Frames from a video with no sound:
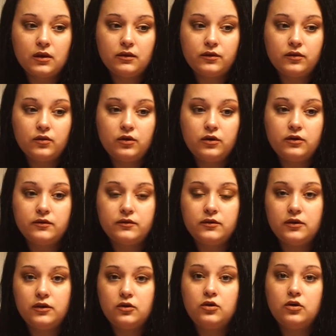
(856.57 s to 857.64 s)
sort
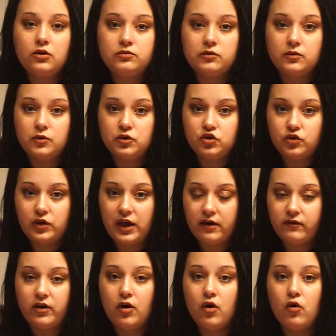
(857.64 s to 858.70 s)
of look over what you
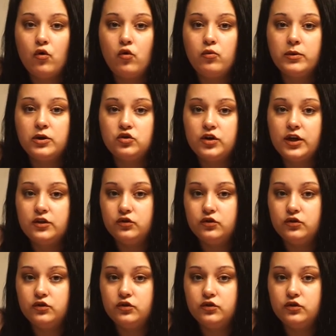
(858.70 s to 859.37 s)
have at home and try